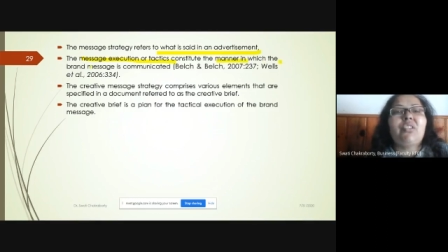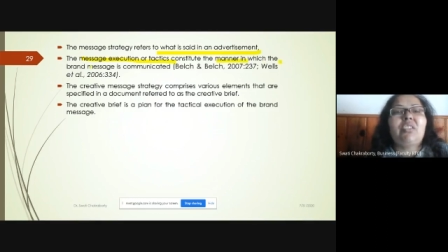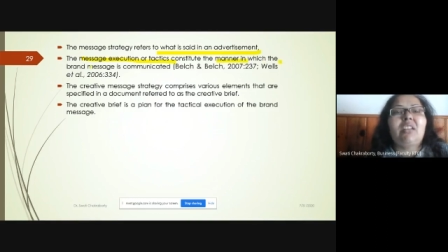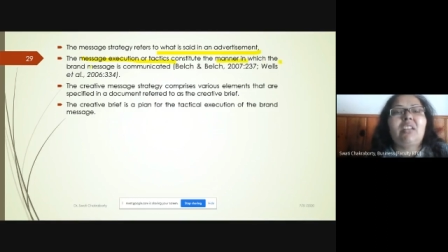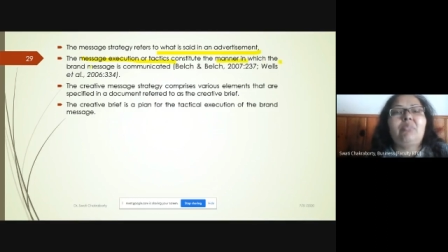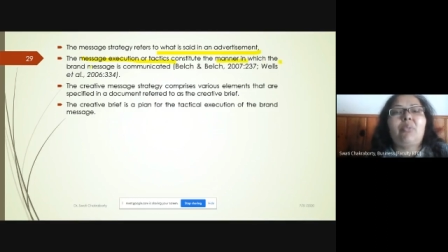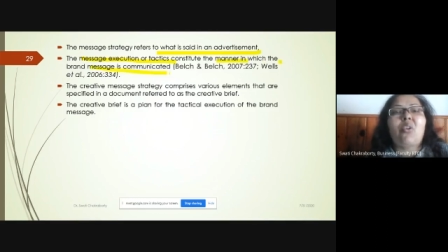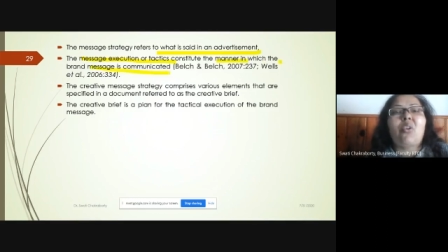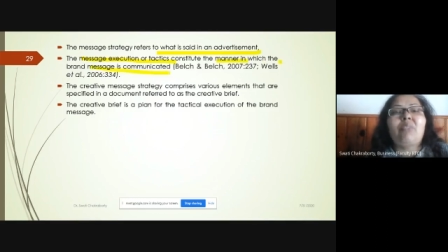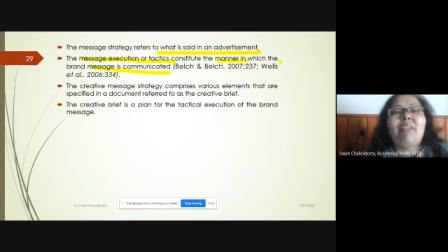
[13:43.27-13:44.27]
that broad
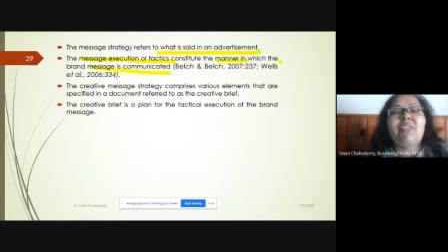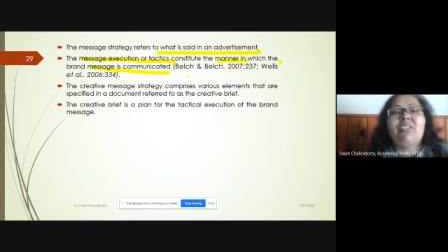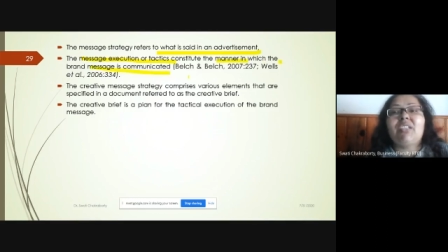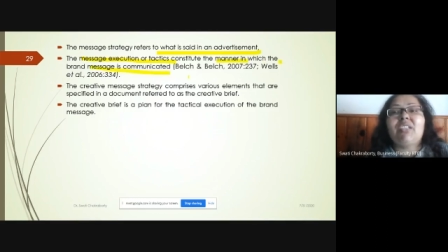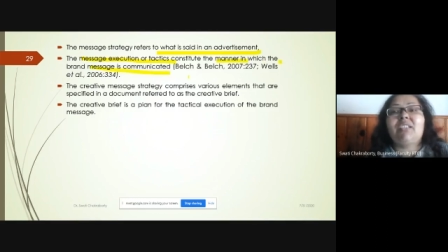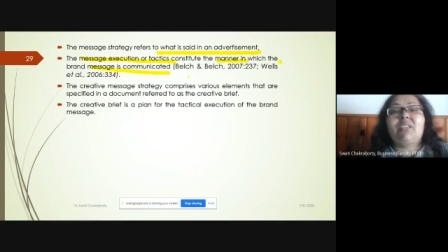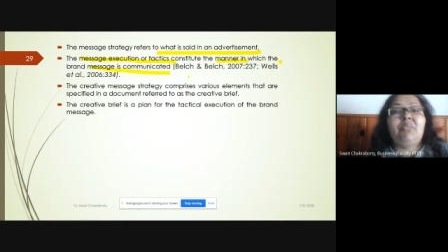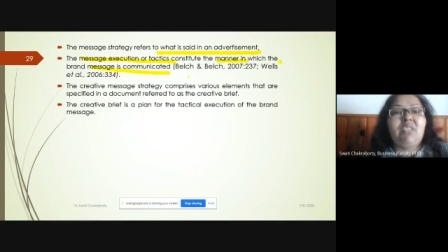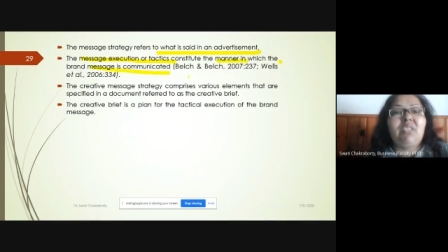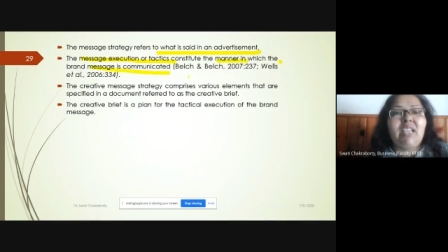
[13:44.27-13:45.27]
message is
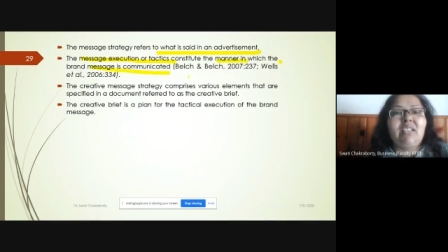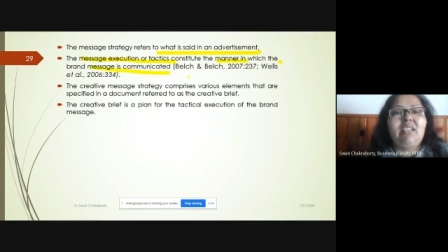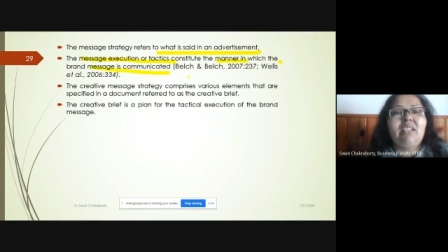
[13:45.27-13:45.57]
communicated.